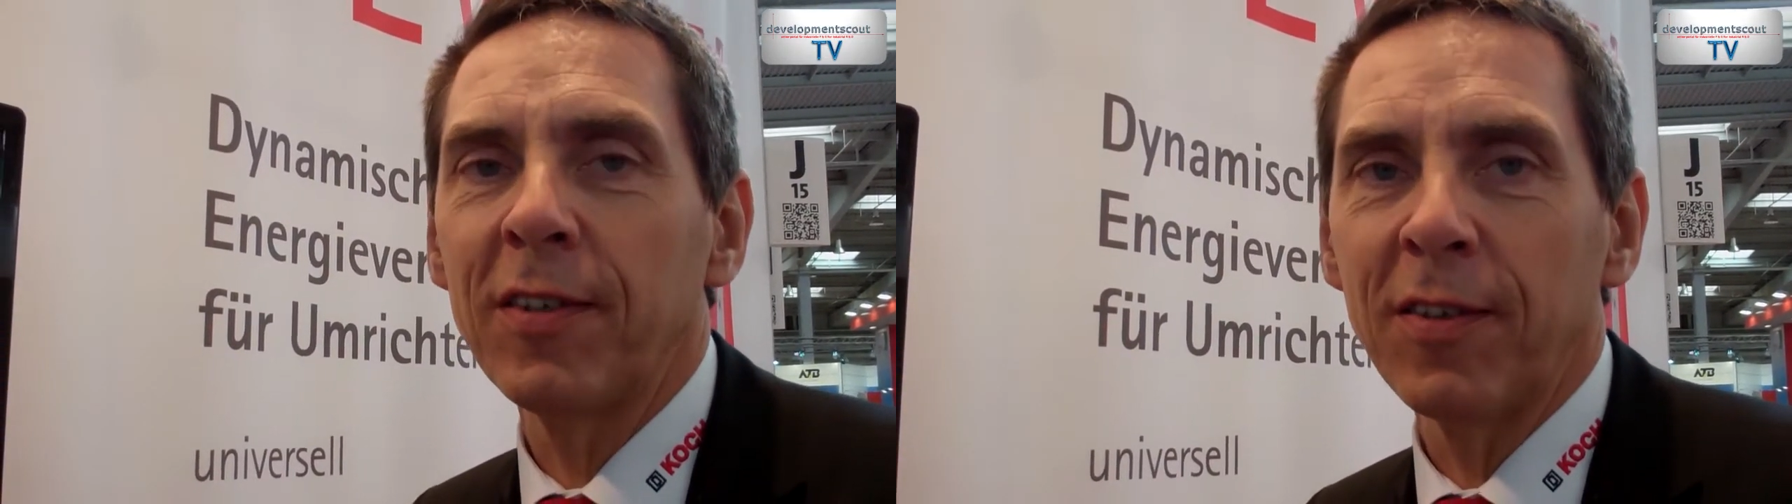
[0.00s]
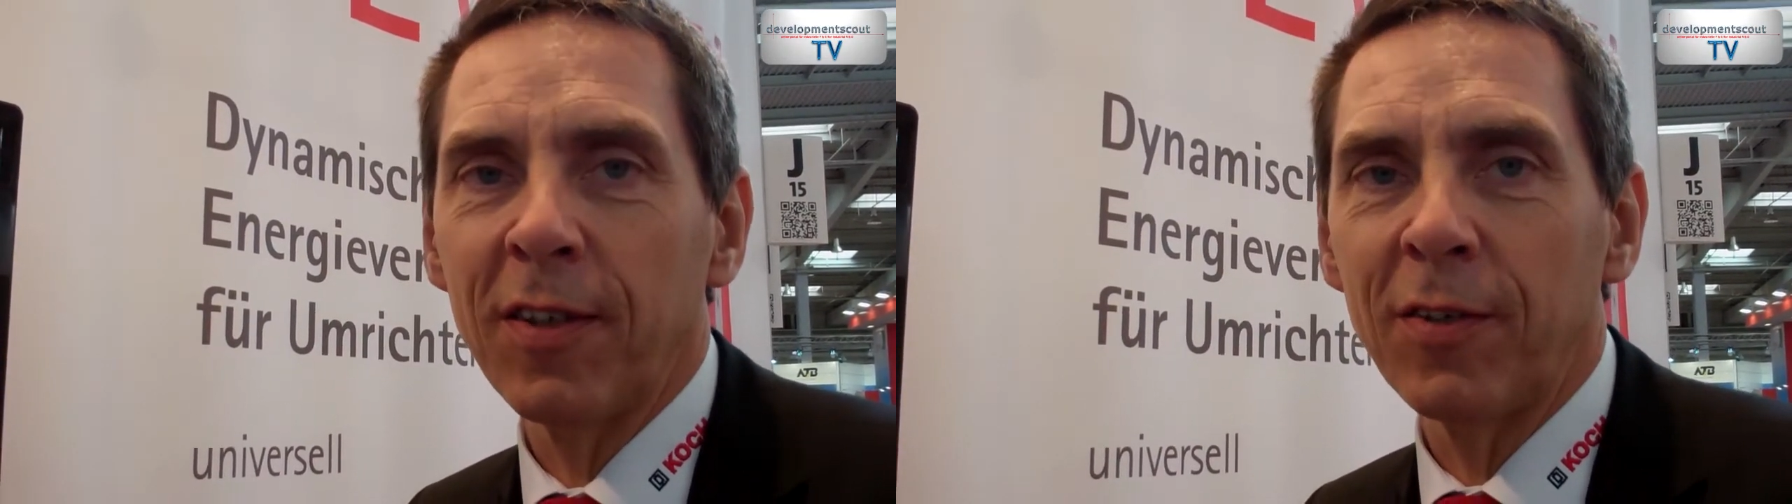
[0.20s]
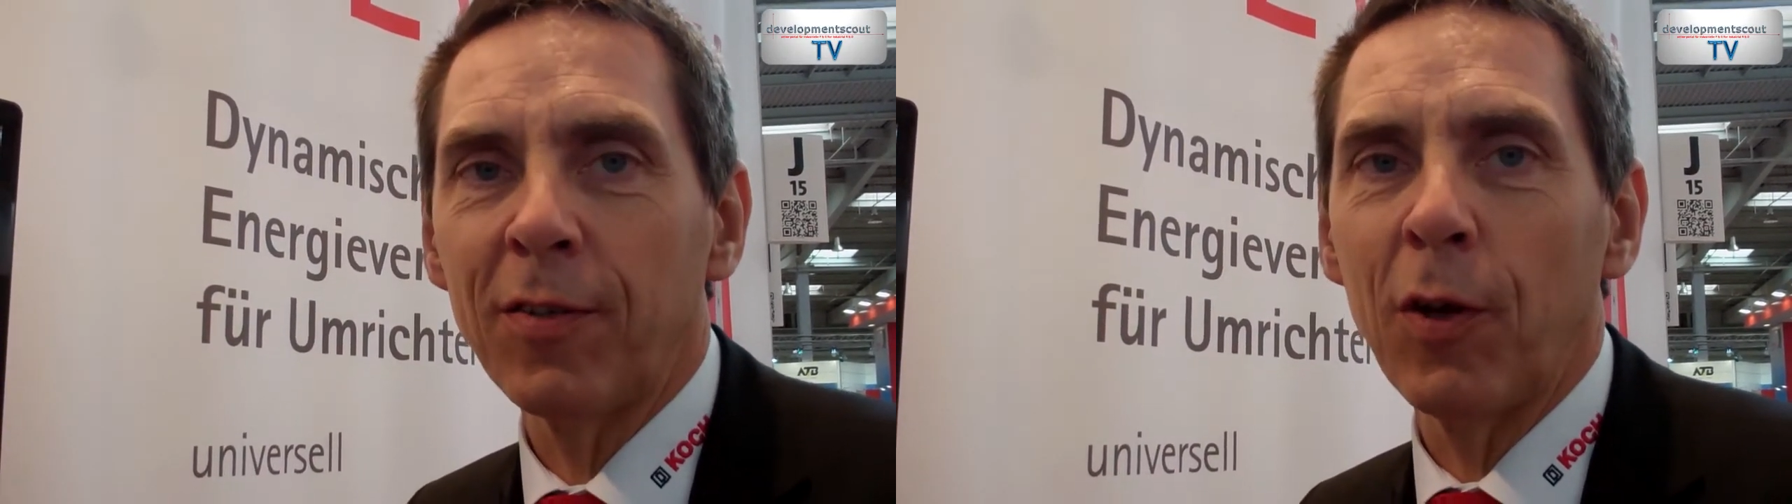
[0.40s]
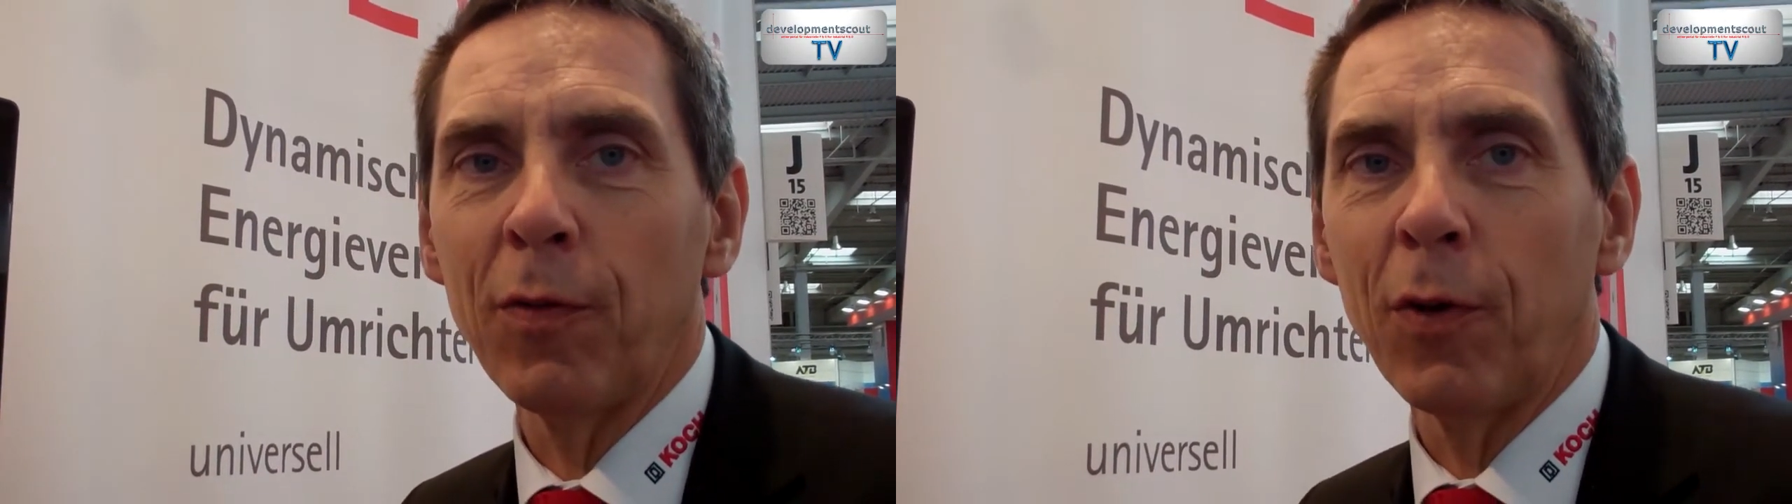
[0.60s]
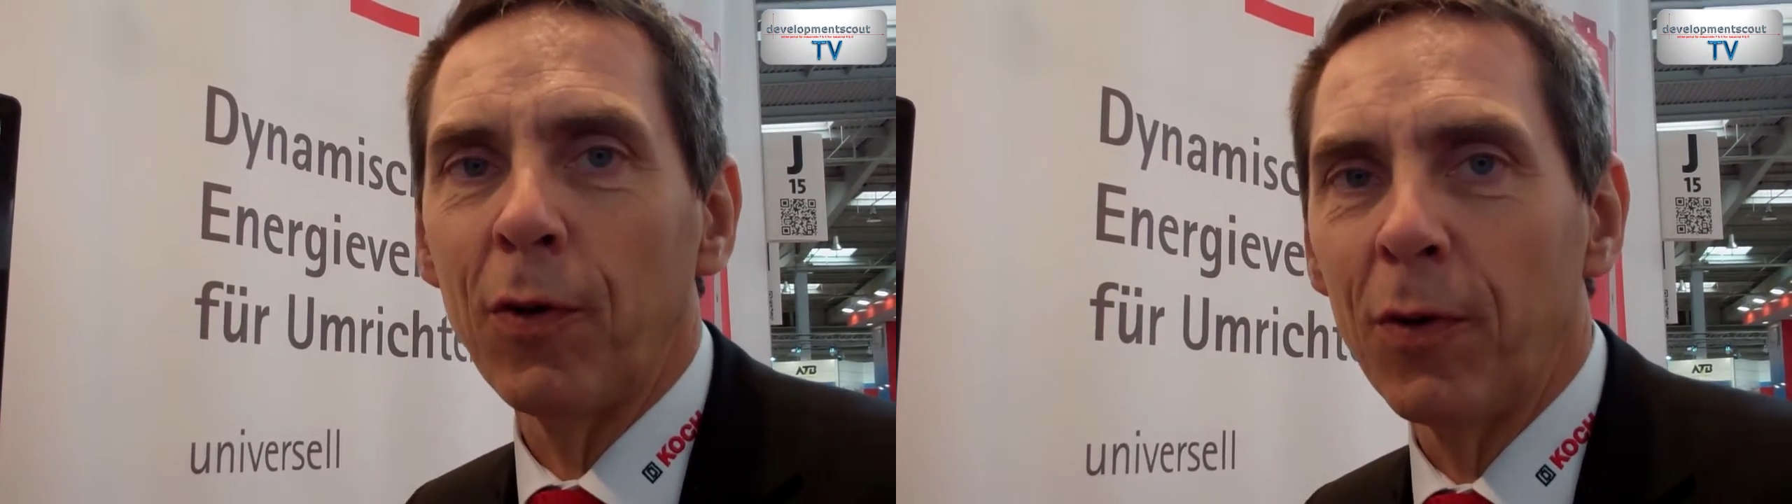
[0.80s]
and
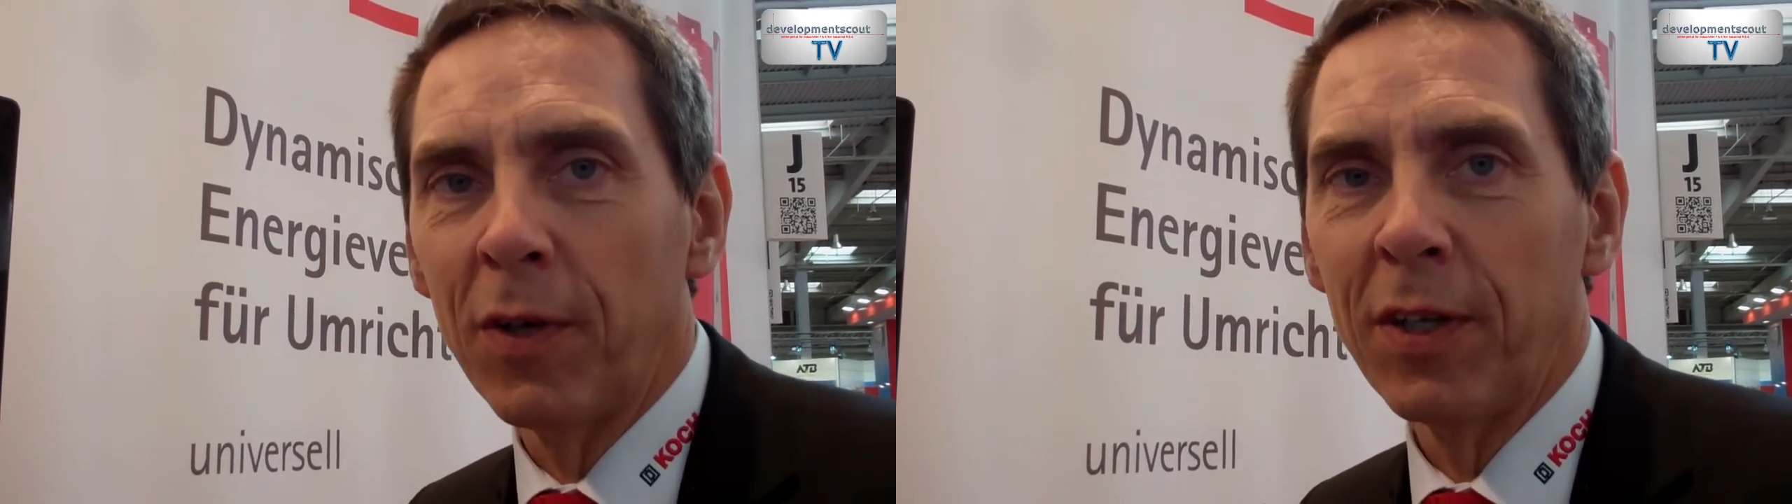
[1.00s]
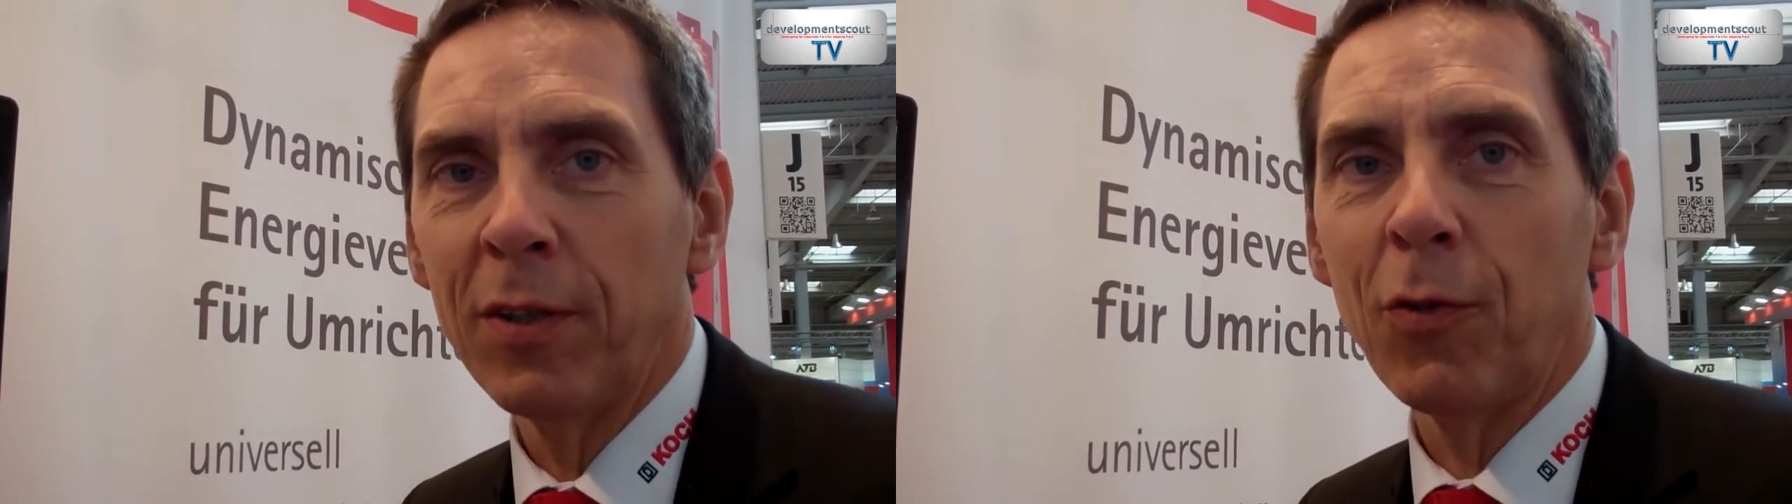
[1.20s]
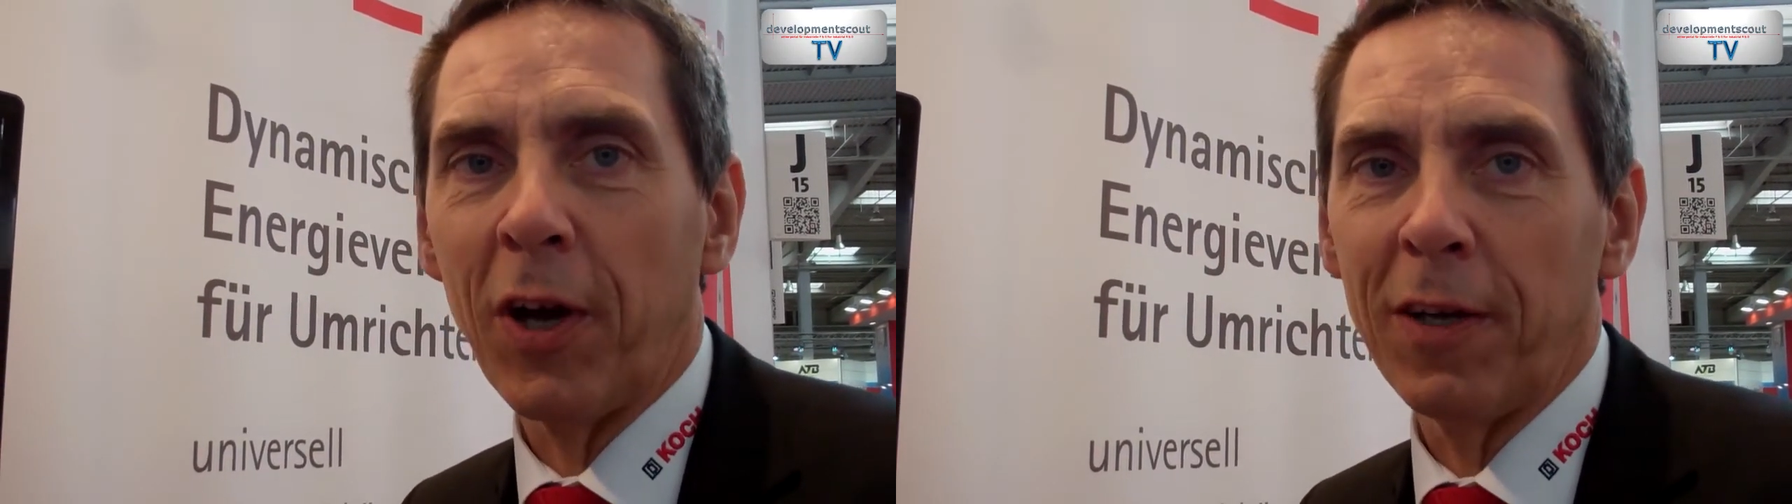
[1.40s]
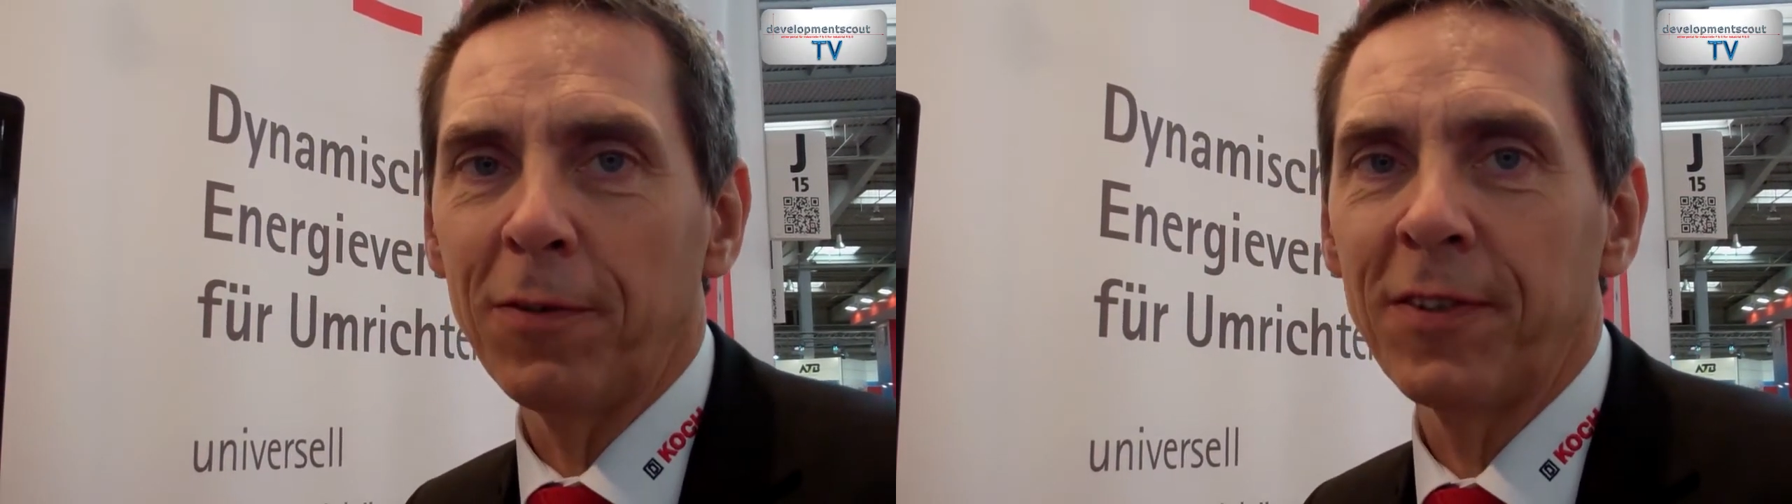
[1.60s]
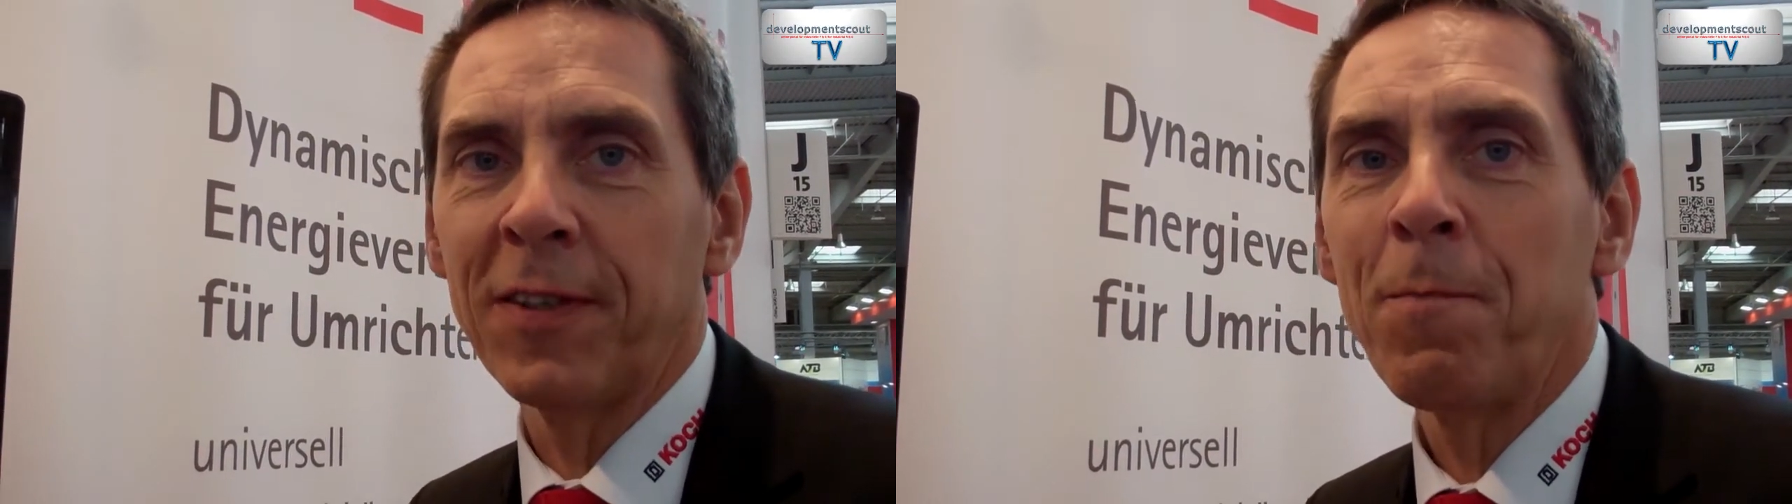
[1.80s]
servo
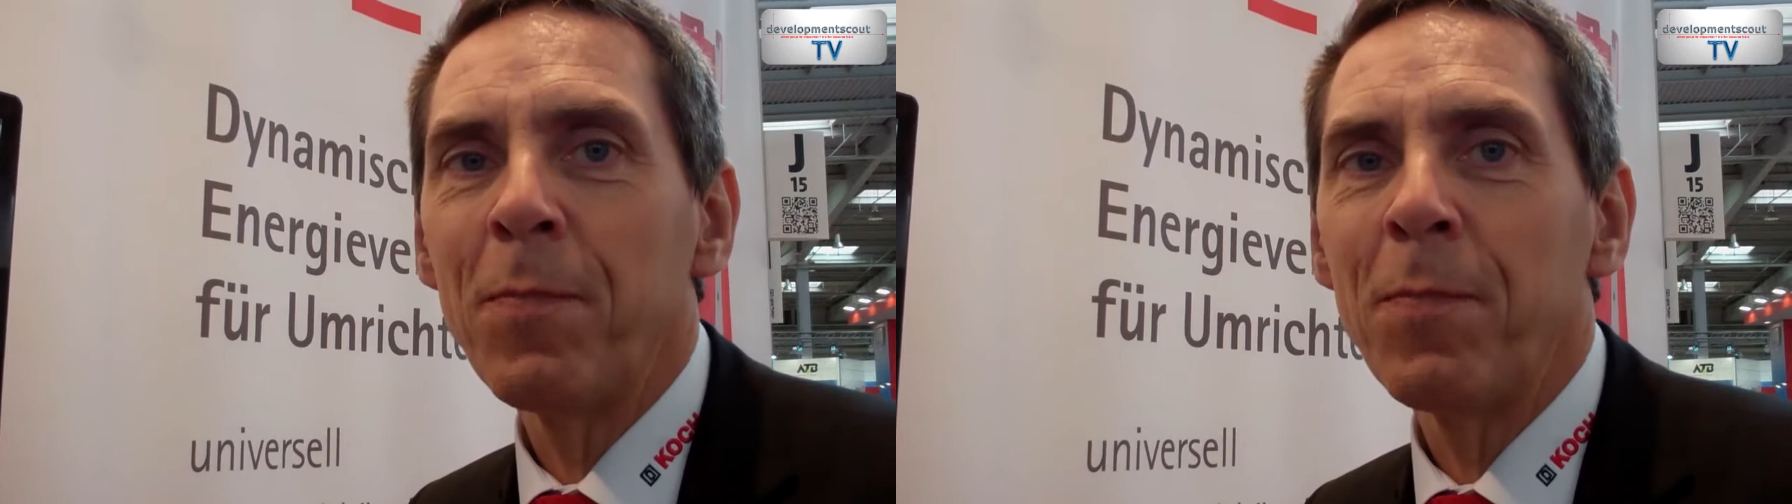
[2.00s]
drives.